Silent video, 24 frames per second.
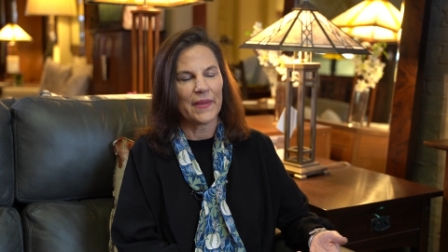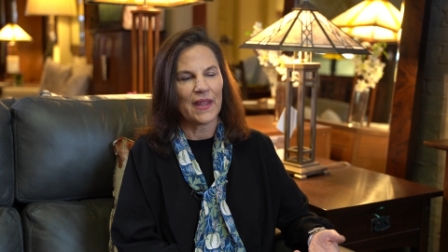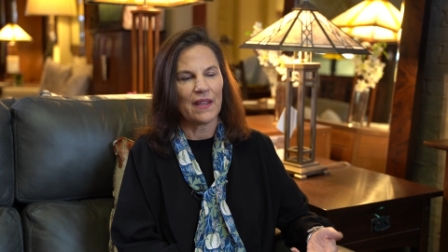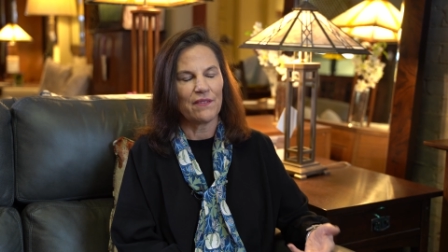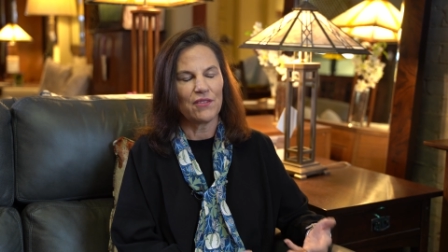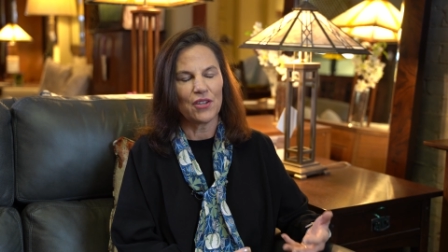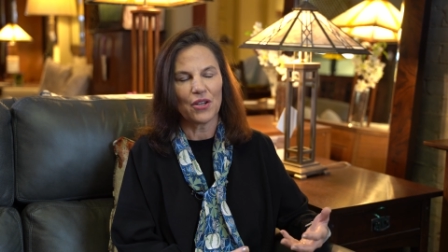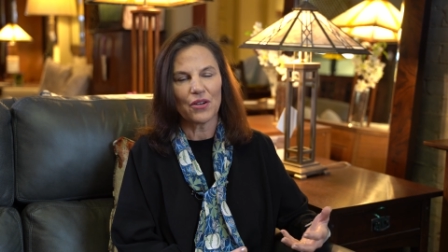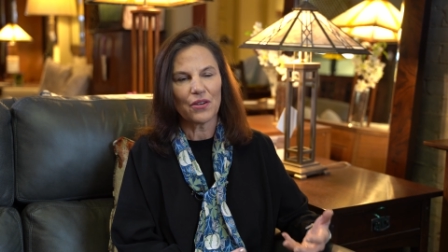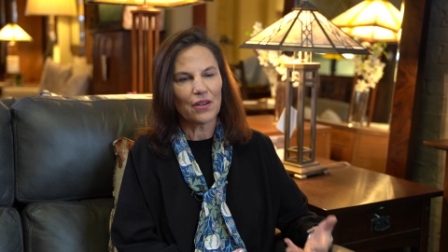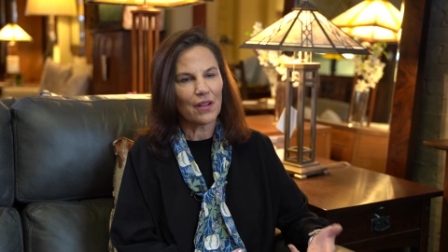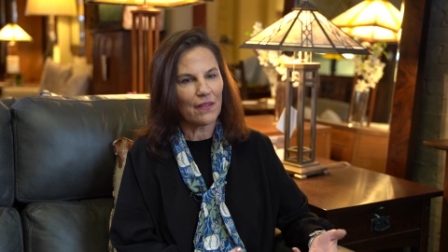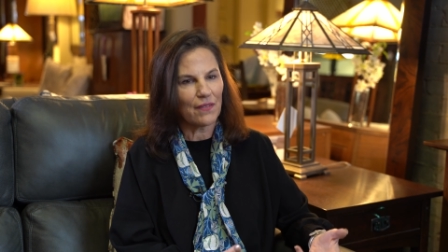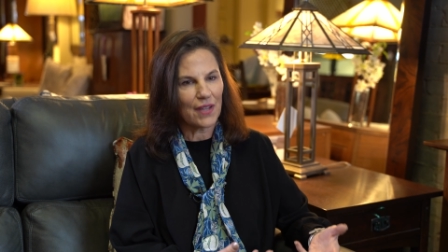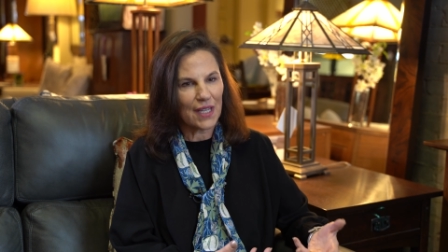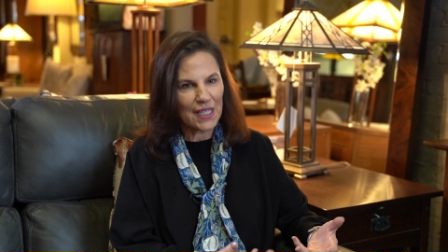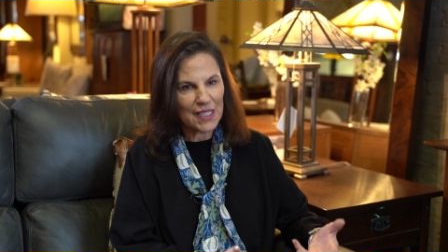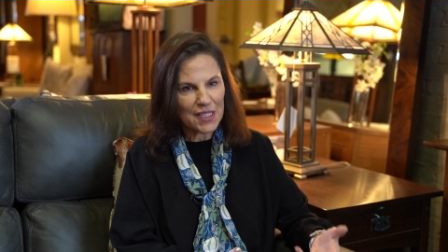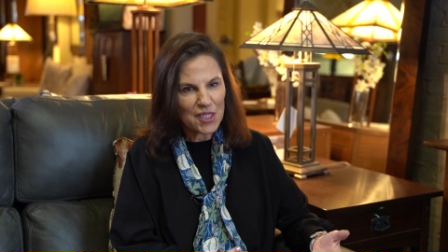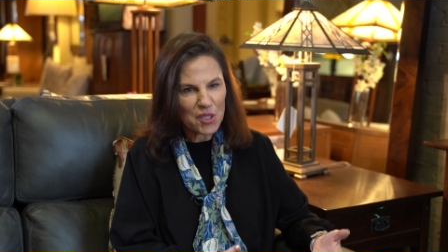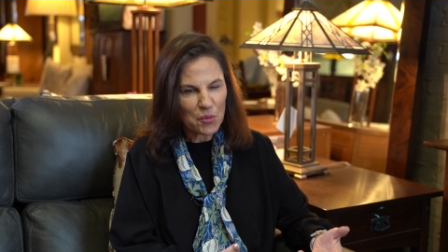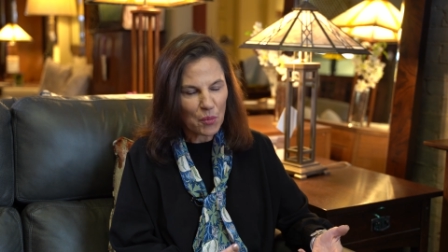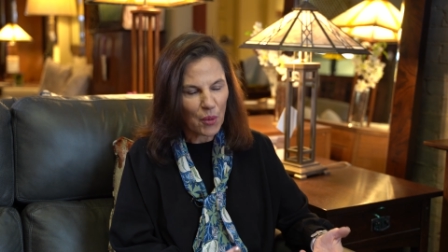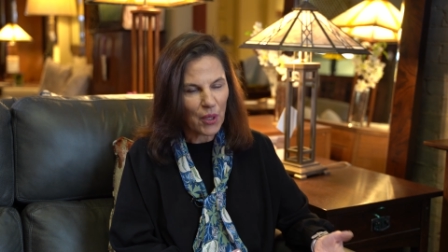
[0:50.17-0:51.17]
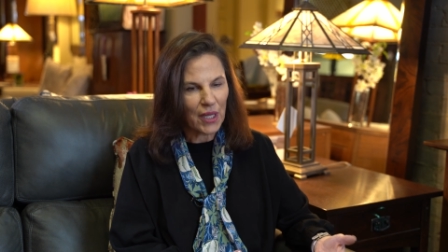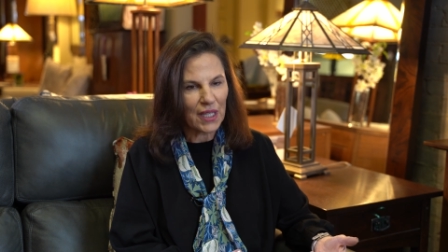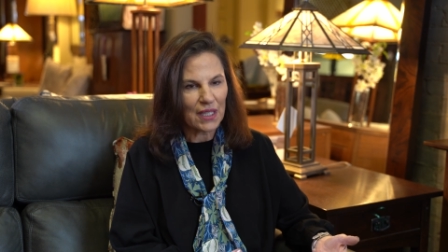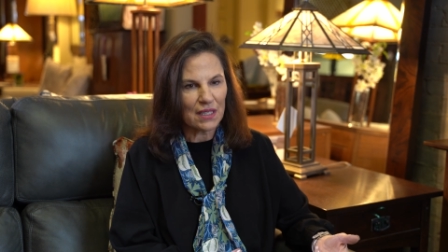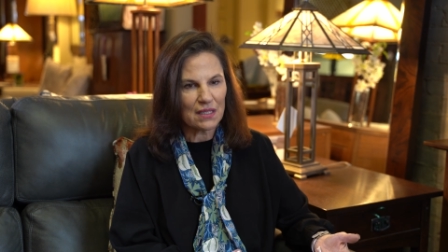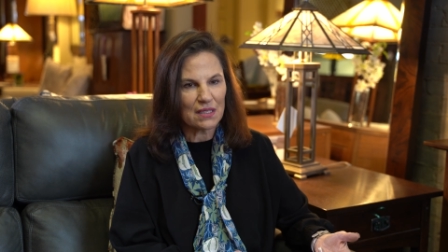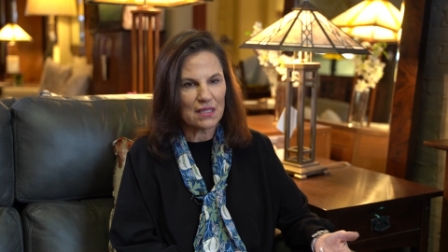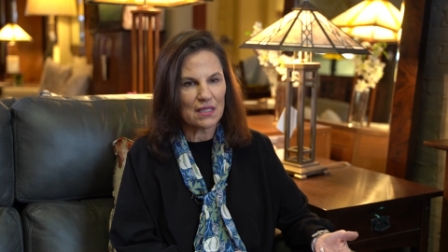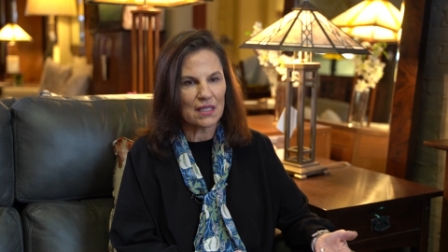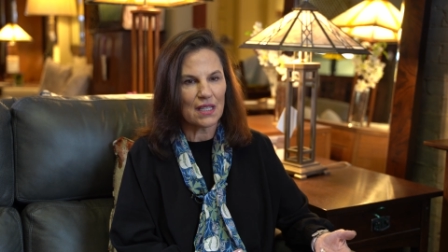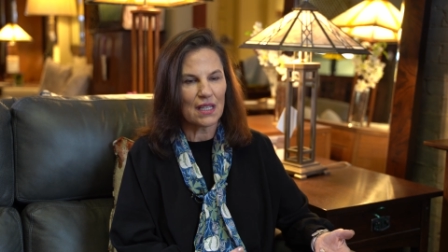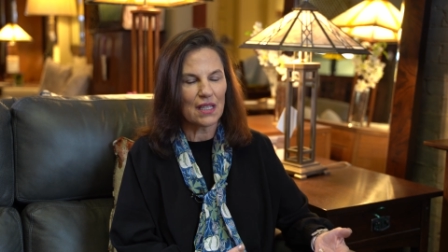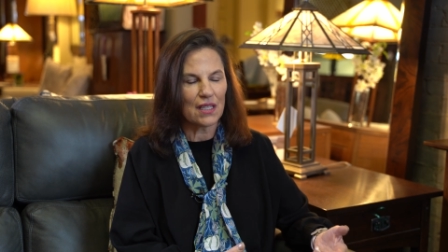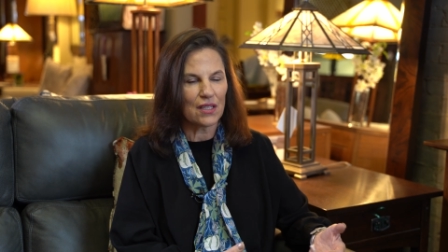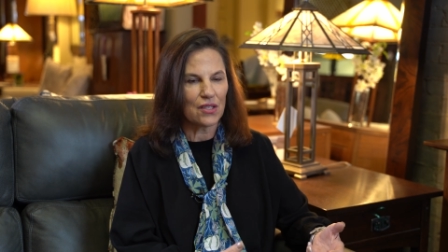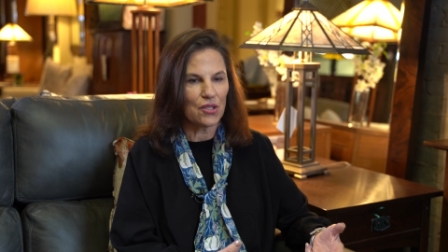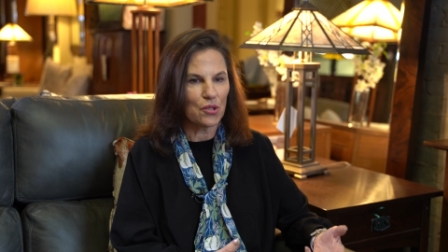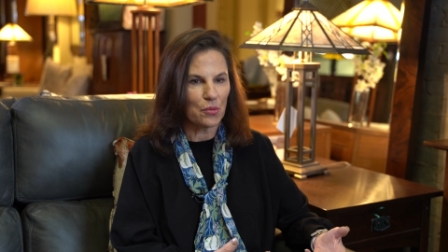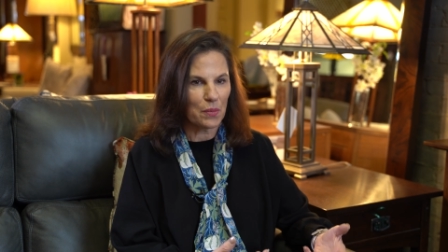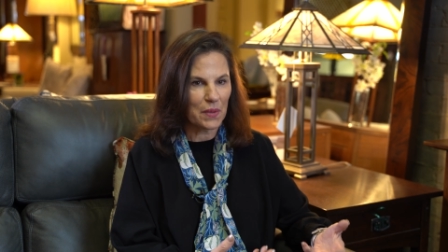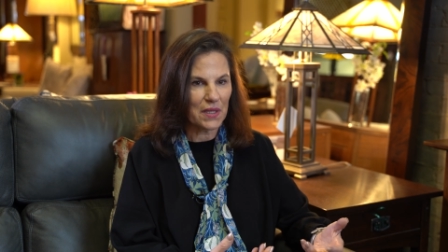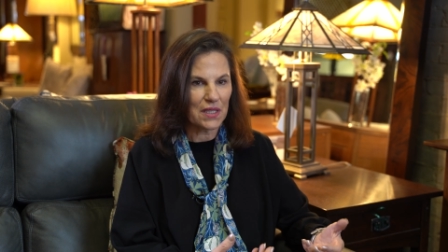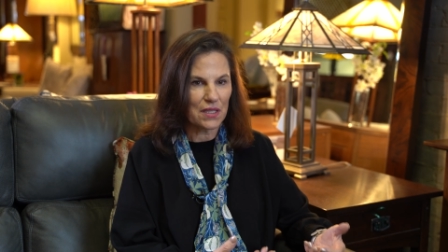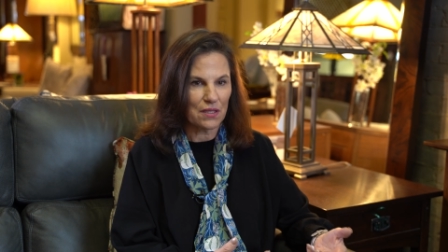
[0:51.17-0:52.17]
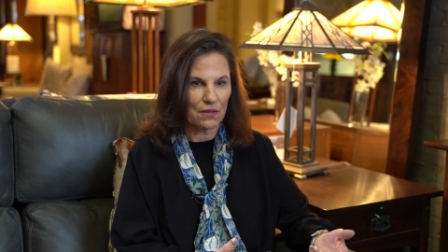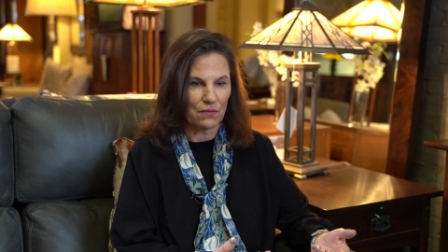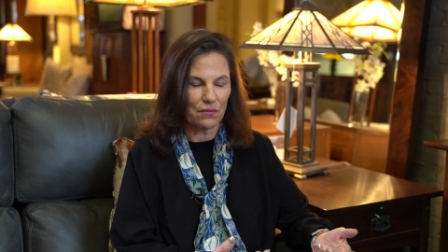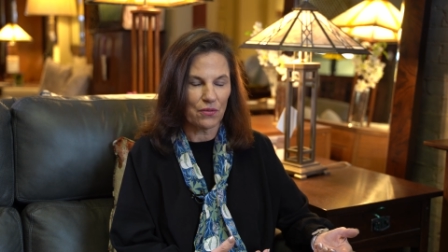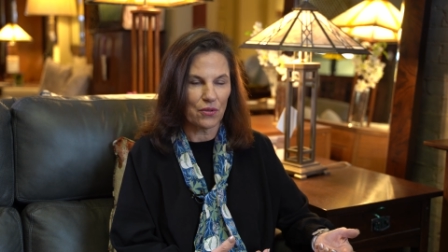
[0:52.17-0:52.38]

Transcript: If you don't have any springs in your piece of